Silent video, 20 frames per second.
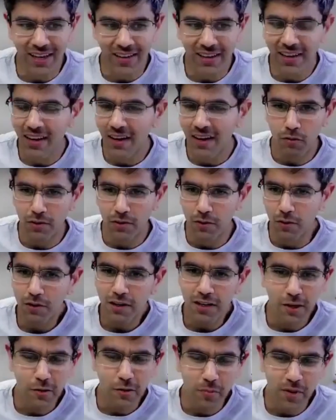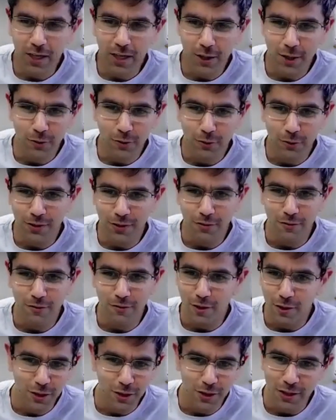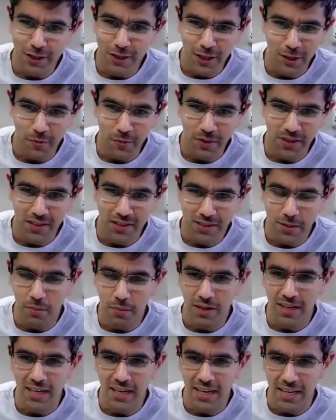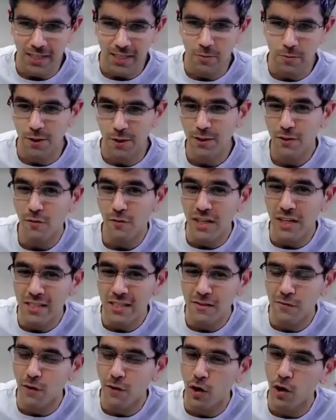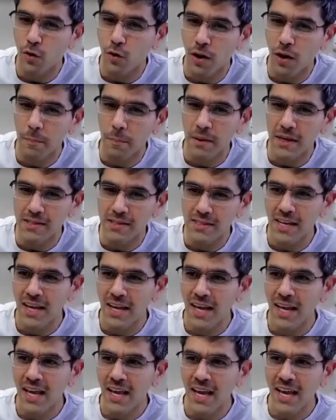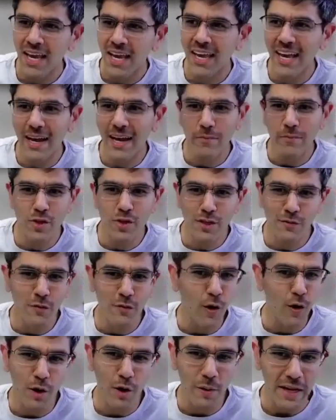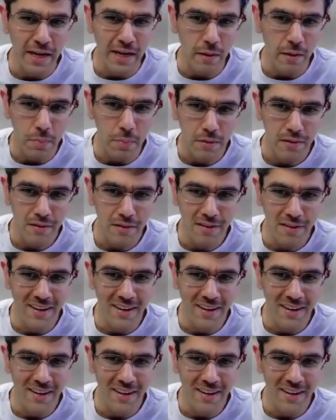hey, you don't need to be intrusive. You just need to be somebody nice. Because the worst follow-up is, hey, I'm just following up.